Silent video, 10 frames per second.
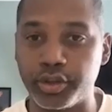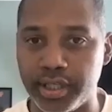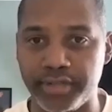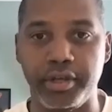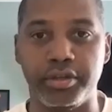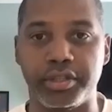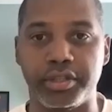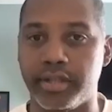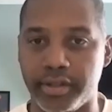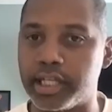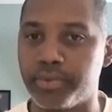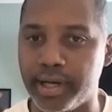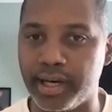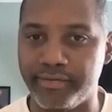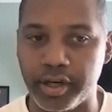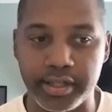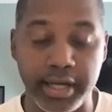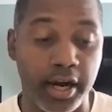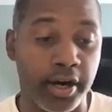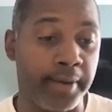transfusions and things were getting very
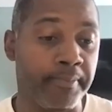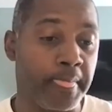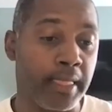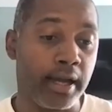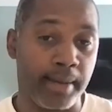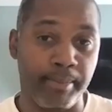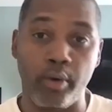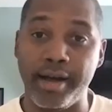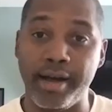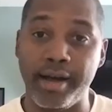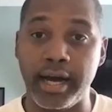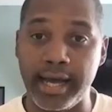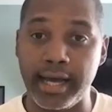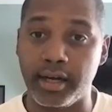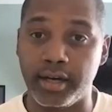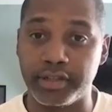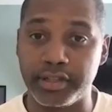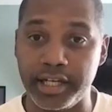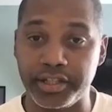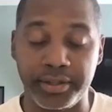scary. And my wife and I had a
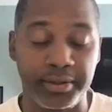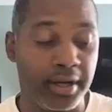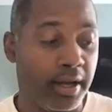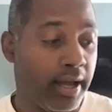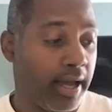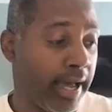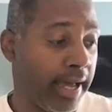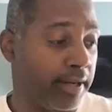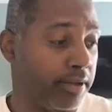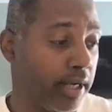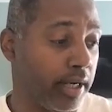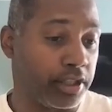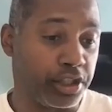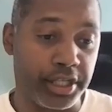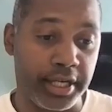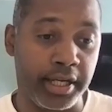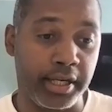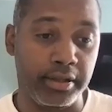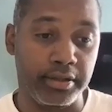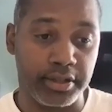conversation and uh,
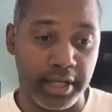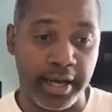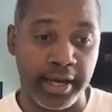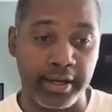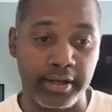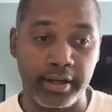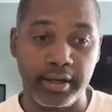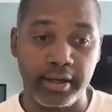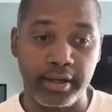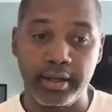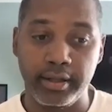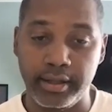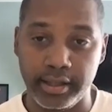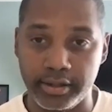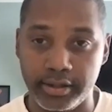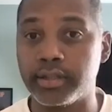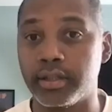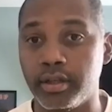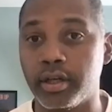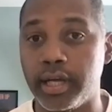she said, this
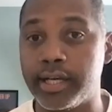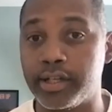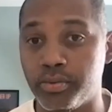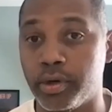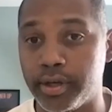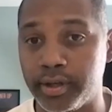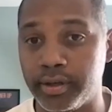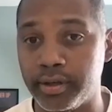doesn't look like it's working.